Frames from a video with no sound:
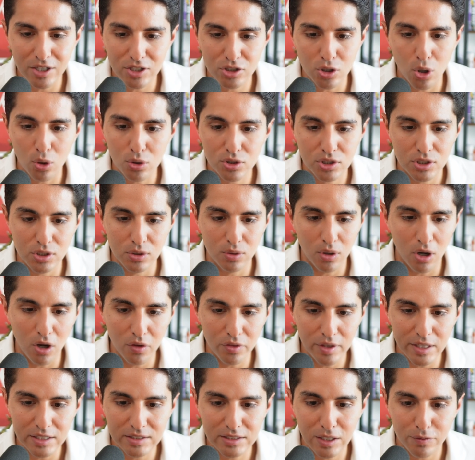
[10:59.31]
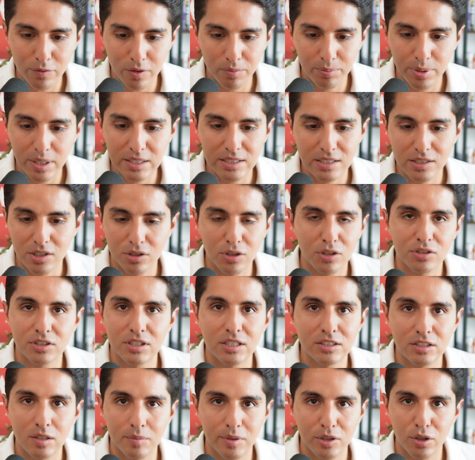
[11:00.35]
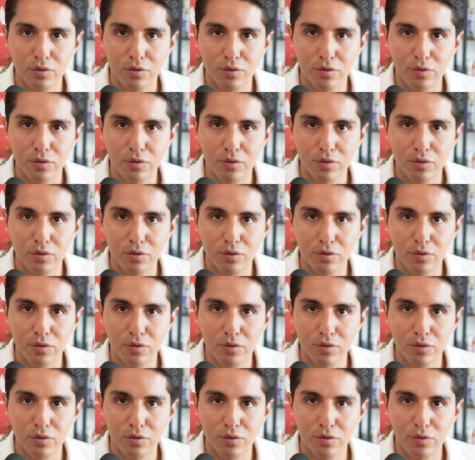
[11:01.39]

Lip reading: shows you on these different pieces in your system,